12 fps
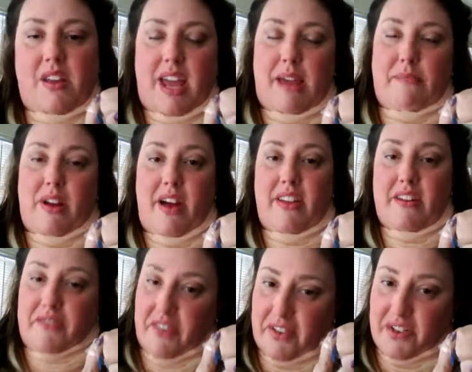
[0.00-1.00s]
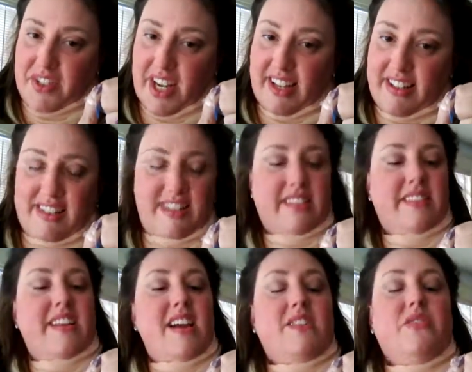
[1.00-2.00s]
Keep it on there for a few seconds until
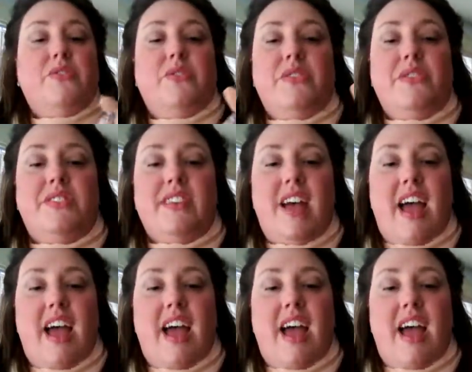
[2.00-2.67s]
the nail cools,